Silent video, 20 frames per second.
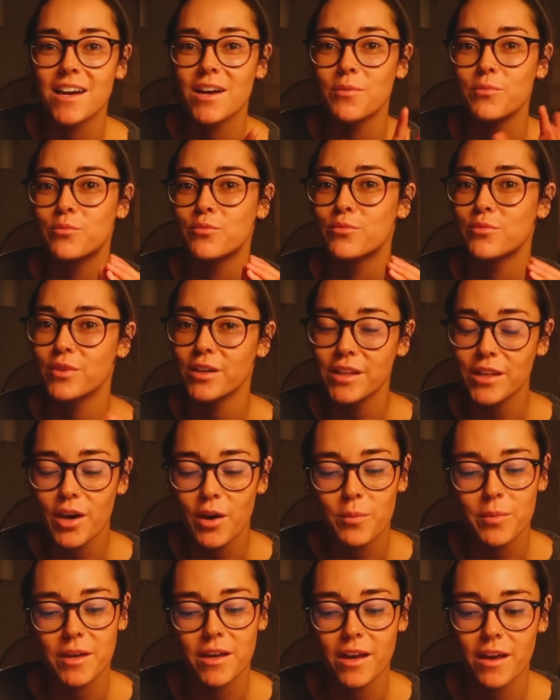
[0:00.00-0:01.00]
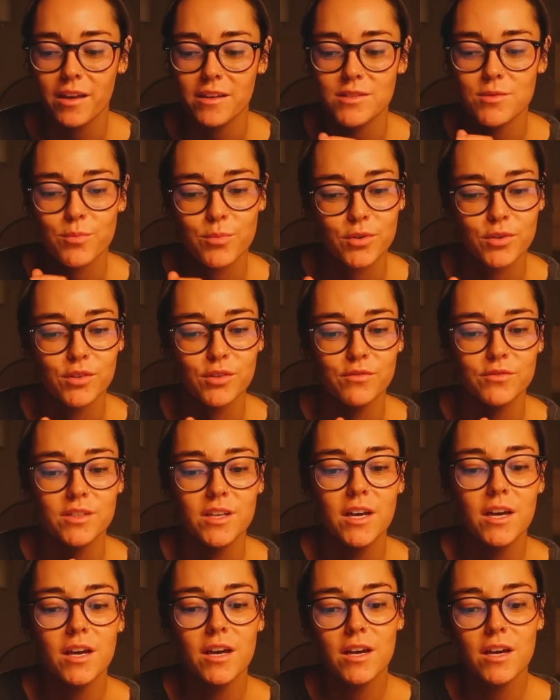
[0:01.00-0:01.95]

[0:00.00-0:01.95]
I'm really hoping it gets approved